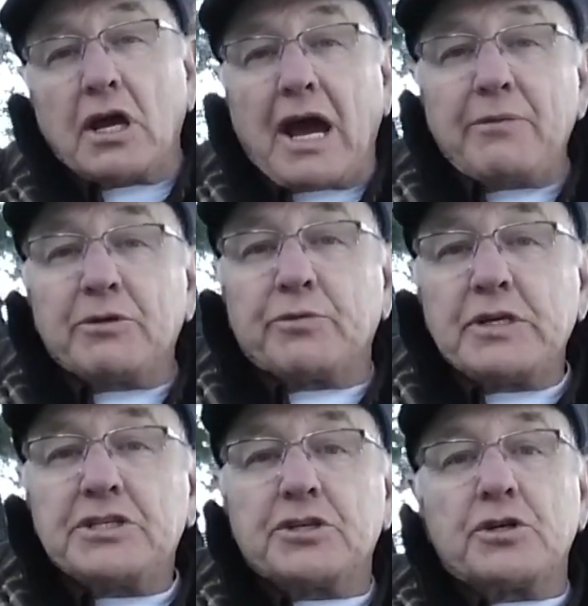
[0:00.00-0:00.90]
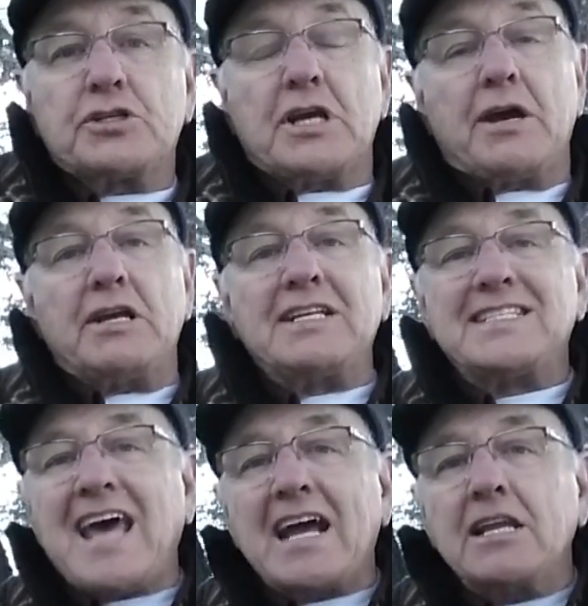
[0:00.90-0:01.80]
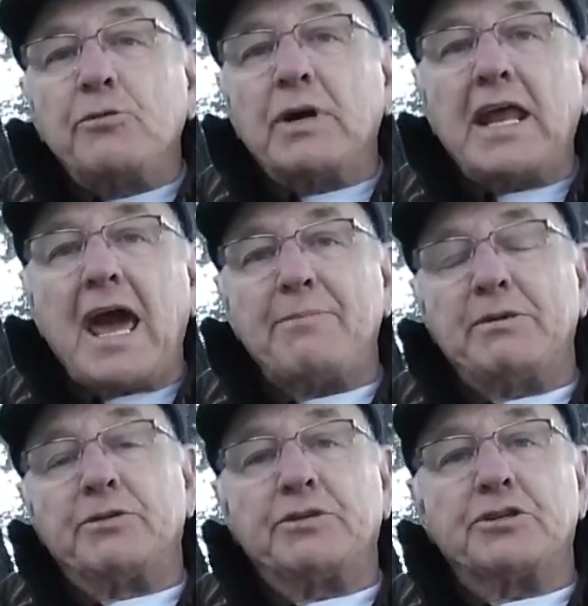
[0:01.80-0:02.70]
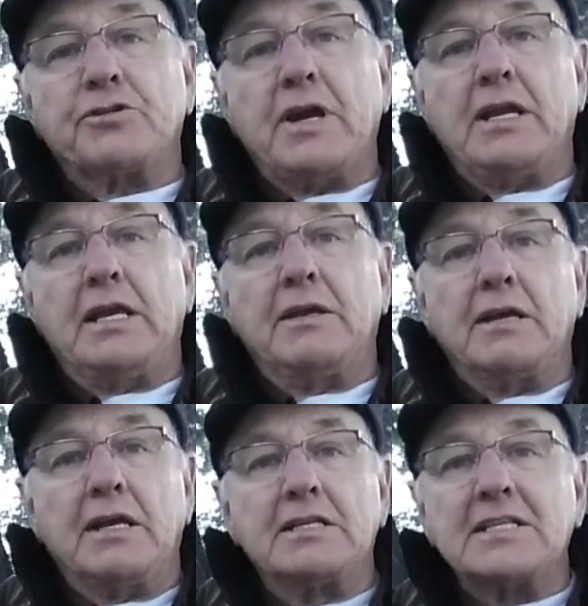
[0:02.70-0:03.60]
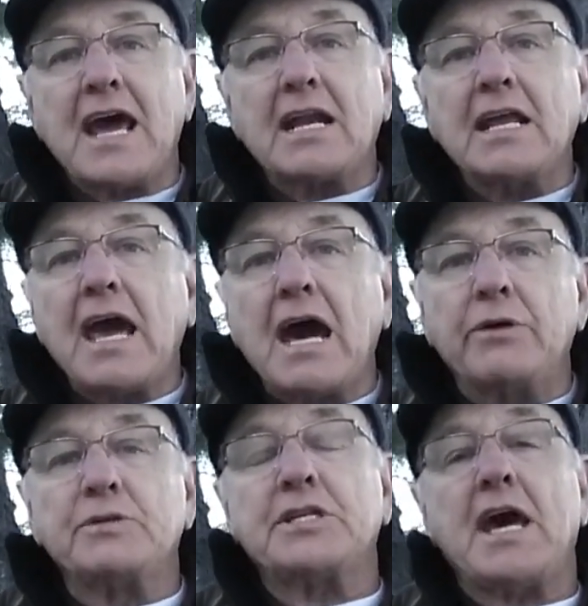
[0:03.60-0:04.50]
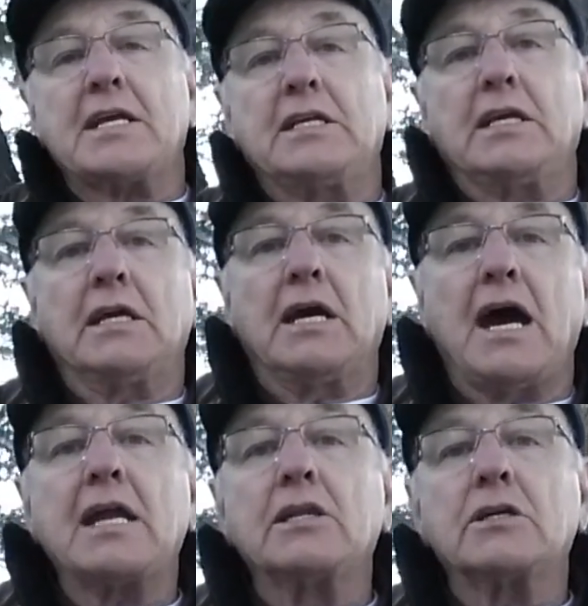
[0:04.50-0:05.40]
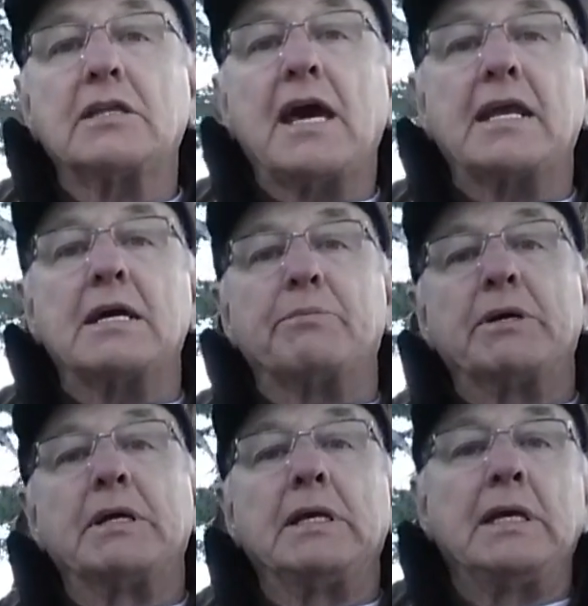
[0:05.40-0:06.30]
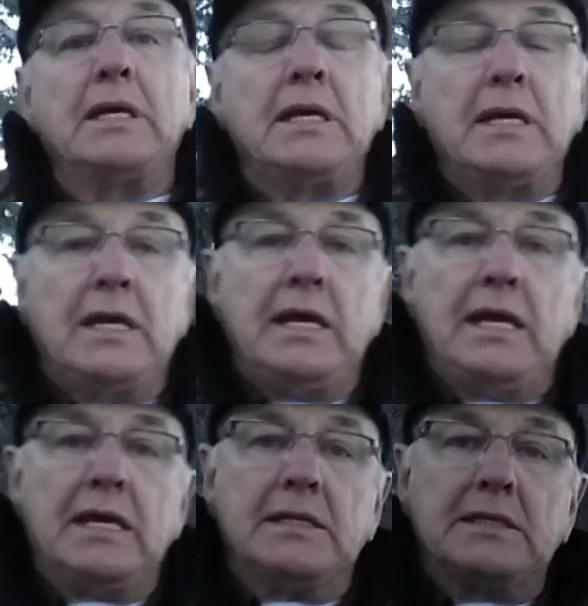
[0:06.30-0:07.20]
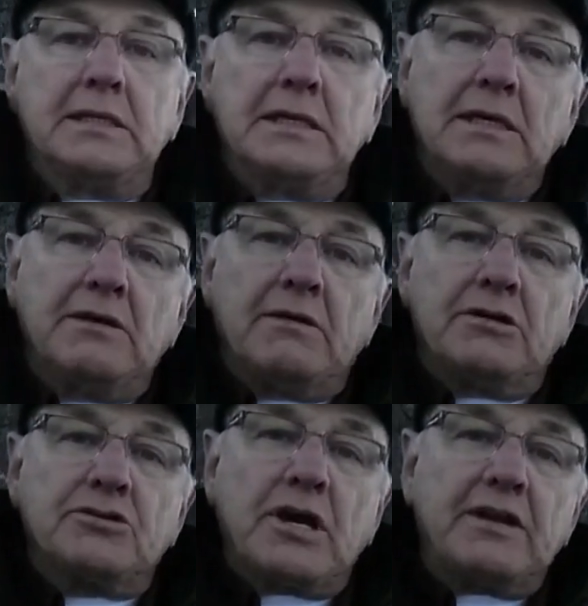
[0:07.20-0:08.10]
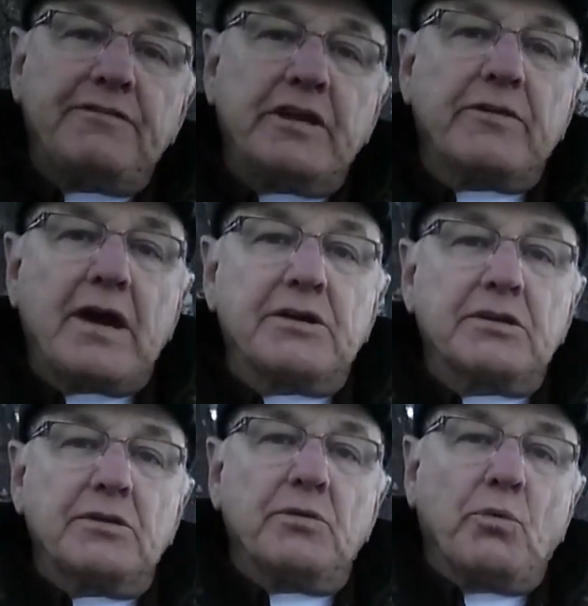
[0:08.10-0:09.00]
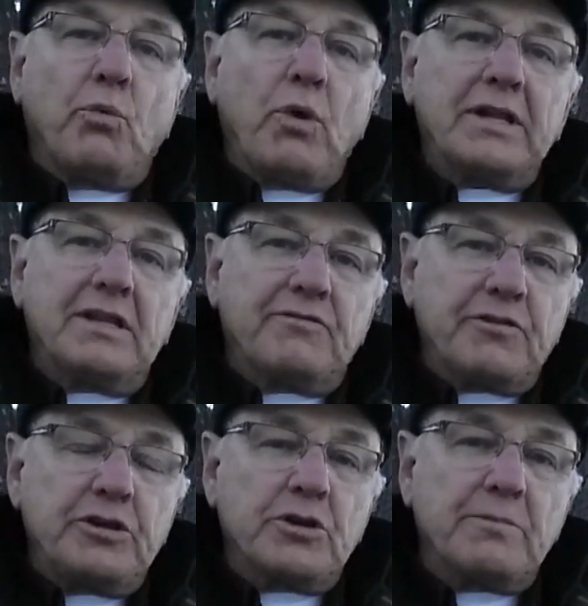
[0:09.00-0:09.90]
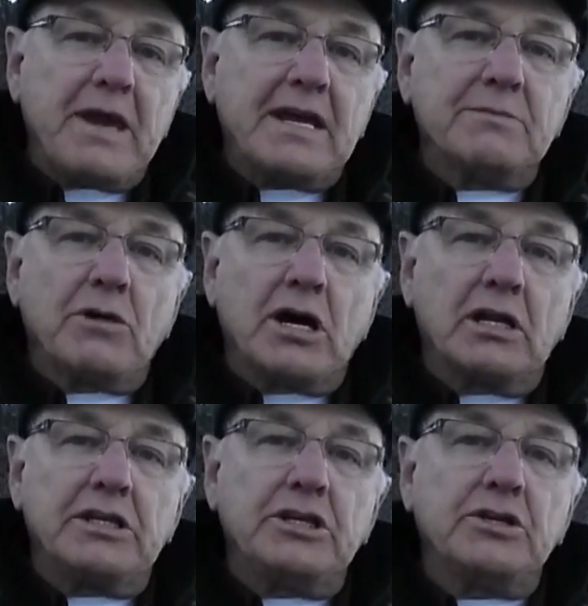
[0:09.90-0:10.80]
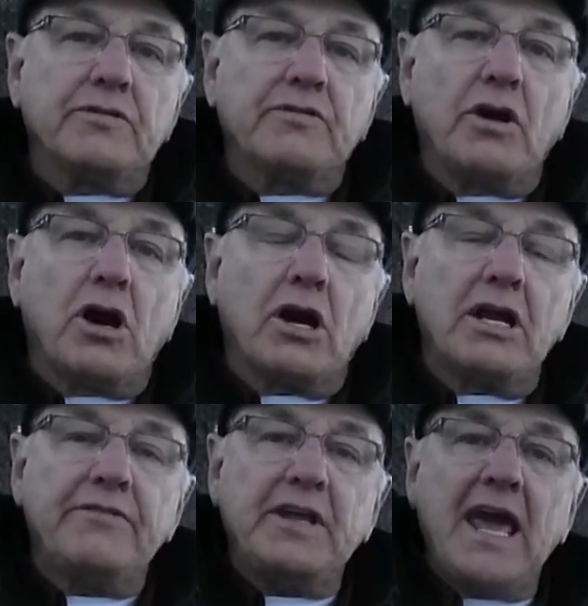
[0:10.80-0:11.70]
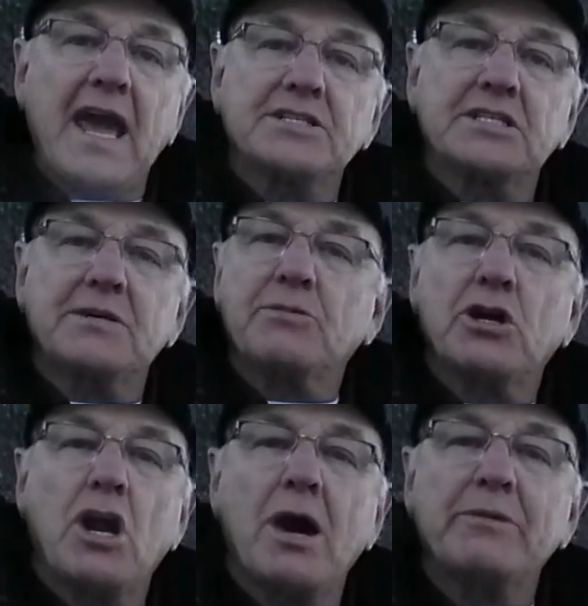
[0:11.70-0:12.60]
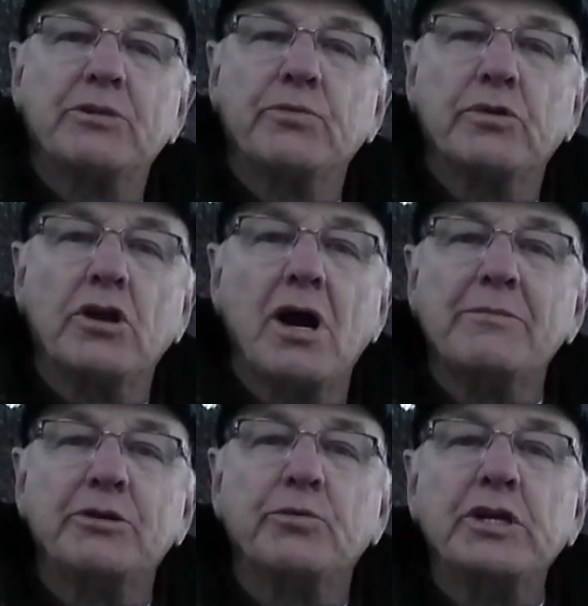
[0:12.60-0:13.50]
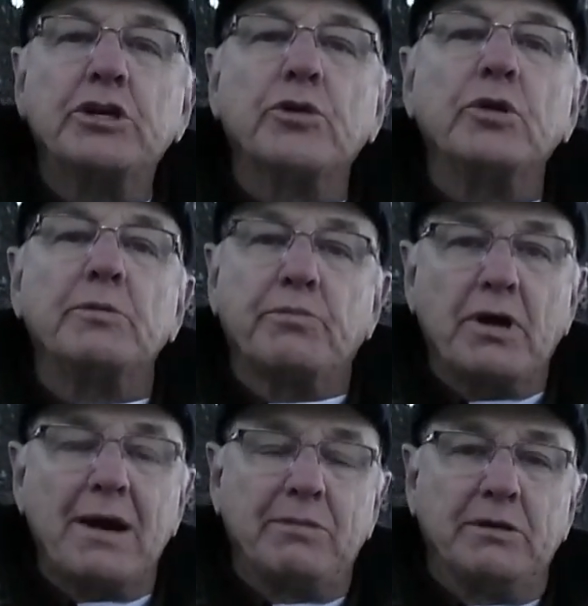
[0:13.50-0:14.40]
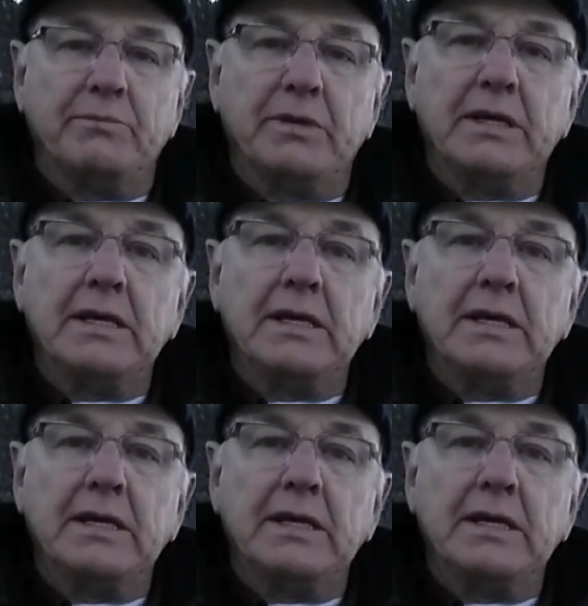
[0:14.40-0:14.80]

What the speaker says: I would research exactly what happened with the tranny, exactly how it was acting. I'd look that up and try to figure out what, for your make and model and year of car, if it has some common recurrent problem.